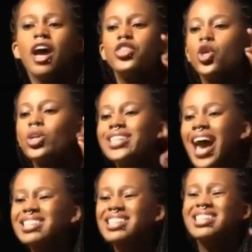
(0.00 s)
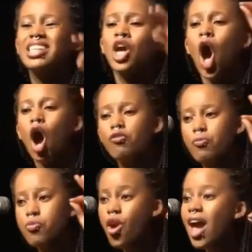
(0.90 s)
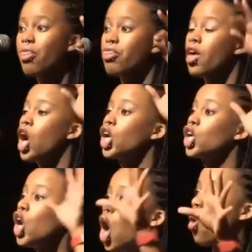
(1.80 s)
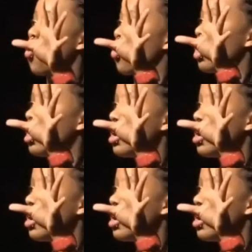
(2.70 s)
the audacity of breath, glow.